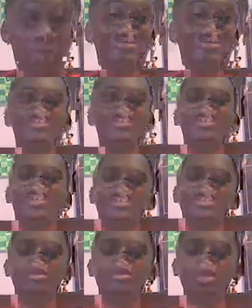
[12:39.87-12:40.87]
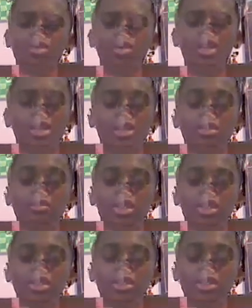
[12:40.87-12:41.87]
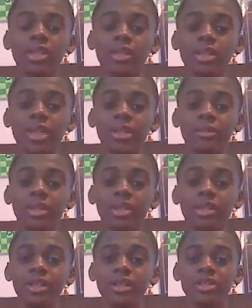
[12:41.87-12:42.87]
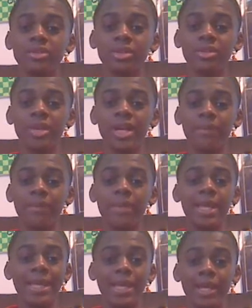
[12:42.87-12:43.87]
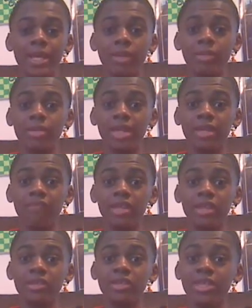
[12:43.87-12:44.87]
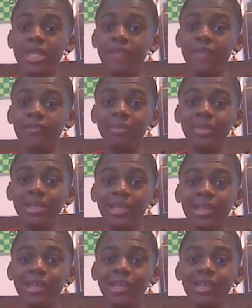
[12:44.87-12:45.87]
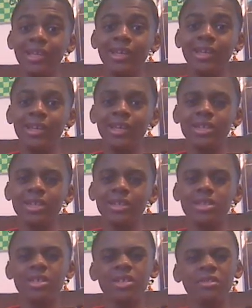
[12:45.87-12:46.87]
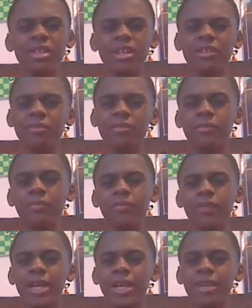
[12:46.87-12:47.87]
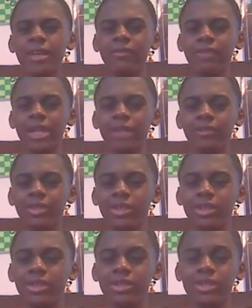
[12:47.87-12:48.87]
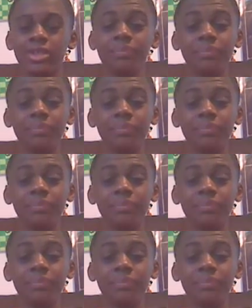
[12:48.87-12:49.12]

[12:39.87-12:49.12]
Thank you guys so much for watching. Make sure you hit the like button and hit subscribe. And I'll be making videos every Monday at around 5 or 5:30-ish.